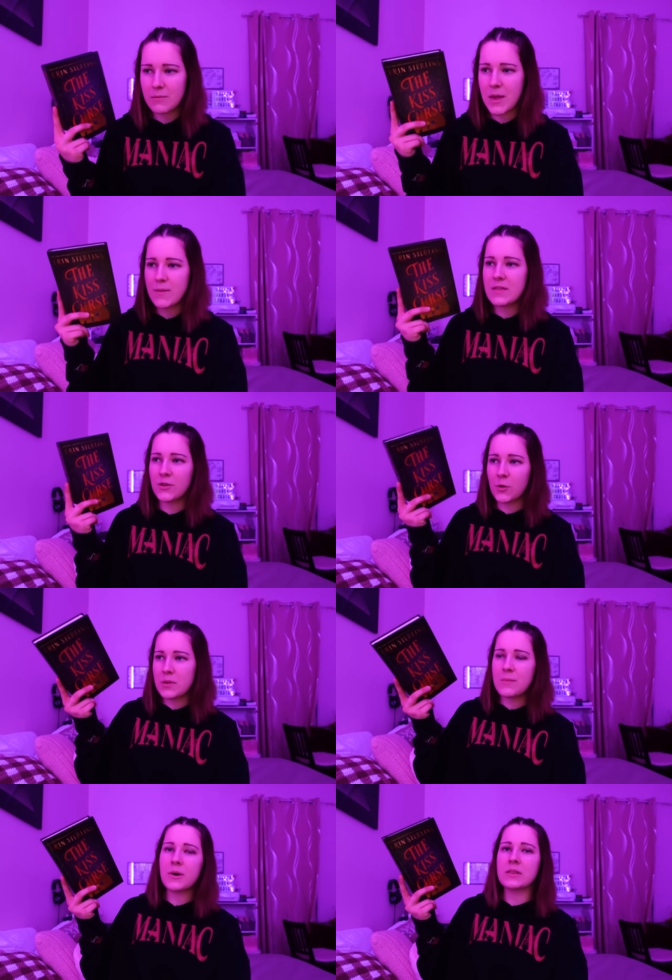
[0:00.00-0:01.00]
Maybe this will
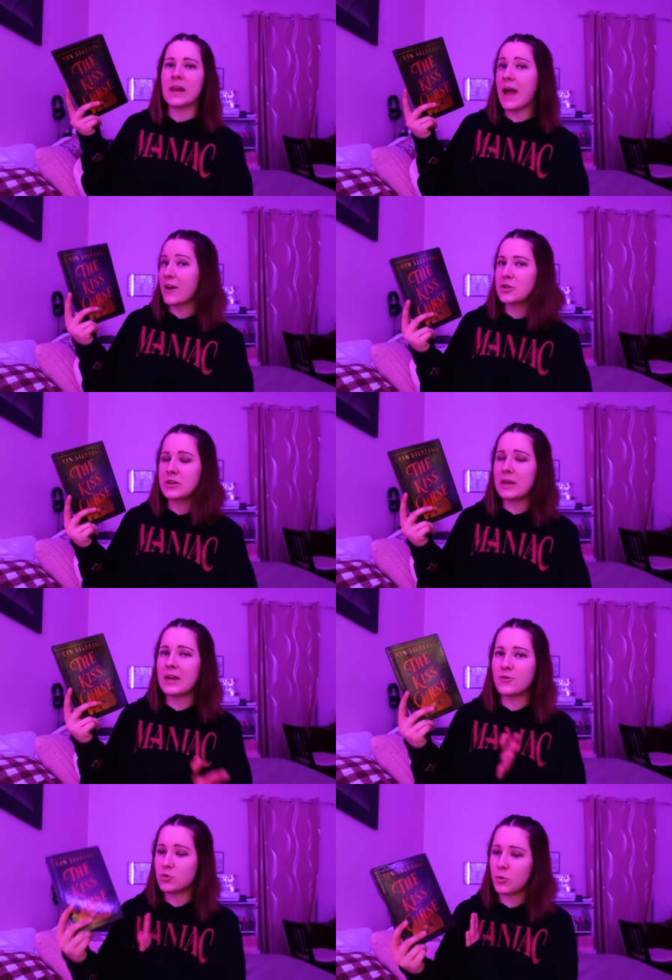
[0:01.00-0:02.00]
be the book that I
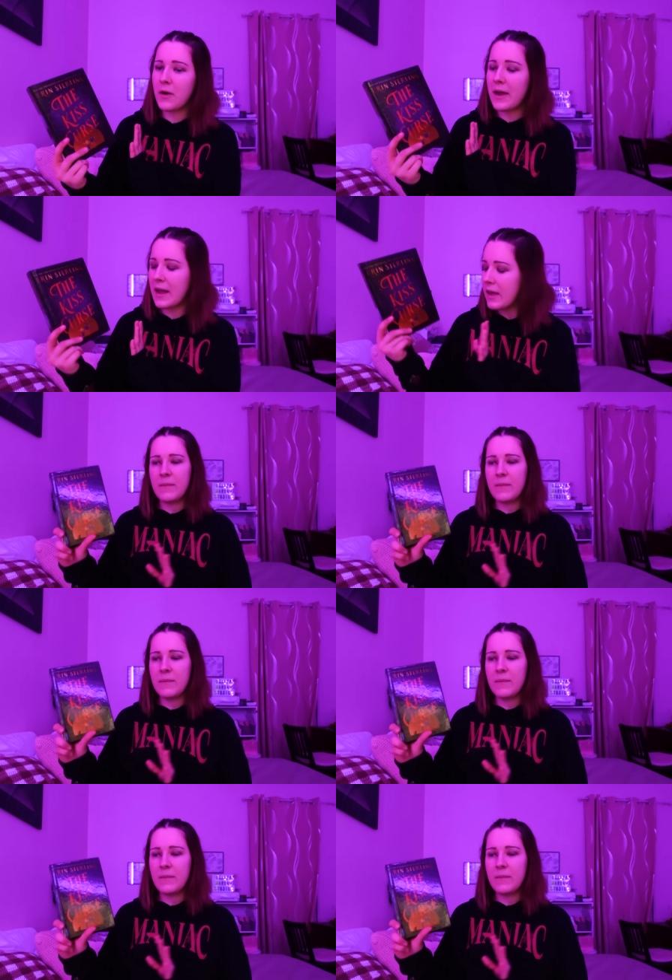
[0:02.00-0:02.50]
actually enjoy